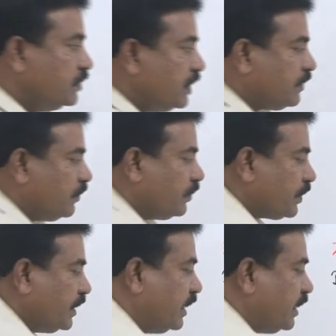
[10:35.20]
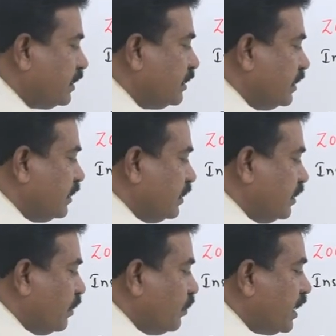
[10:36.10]
Therefore here
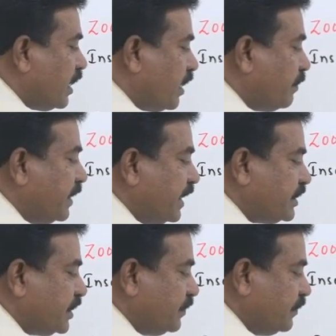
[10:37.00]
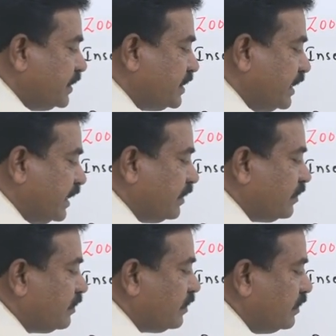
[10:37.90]
the one adaptation we see,
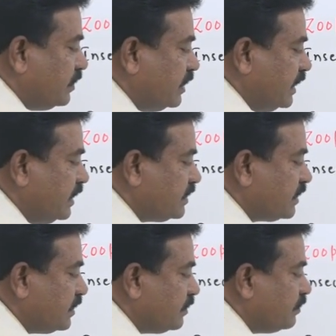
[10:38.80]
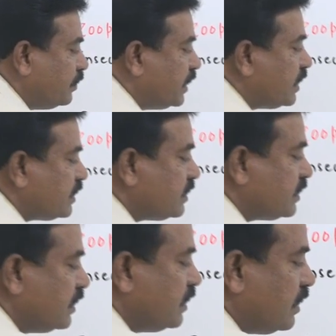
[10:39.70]
these birds
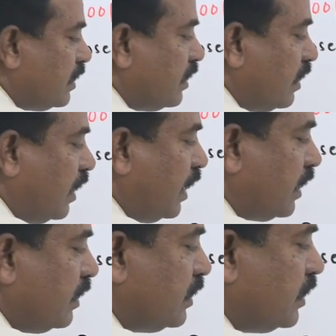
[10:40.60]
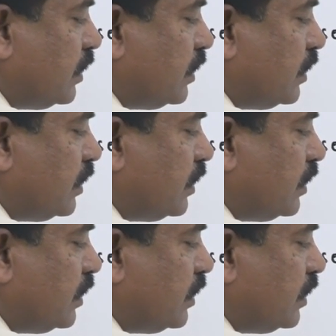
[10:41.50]
are